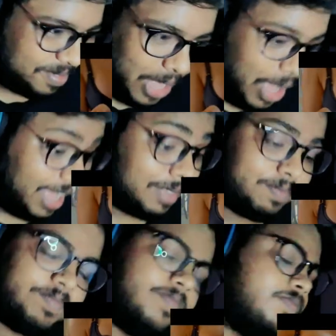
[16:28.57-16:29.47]
Cause I'm
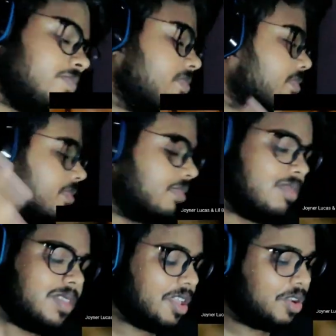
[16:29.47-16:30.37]
popping. I can never
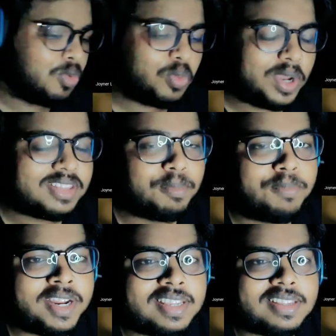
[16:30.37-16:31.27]
go back. Why they
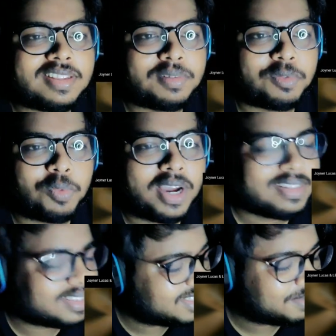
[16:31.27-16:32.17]
bring? Why
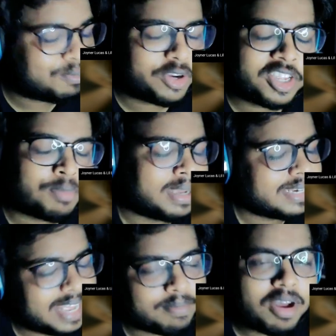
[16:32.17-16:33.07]
they keep bringing my
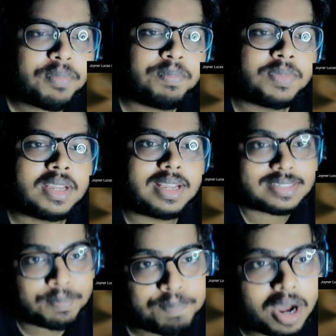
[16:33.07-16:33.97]
name up?
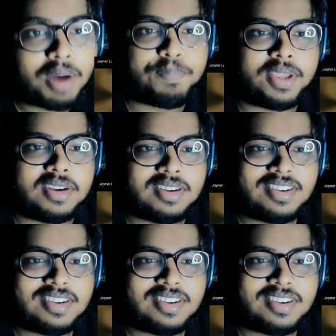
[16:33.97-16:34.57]
Cause I'm popping.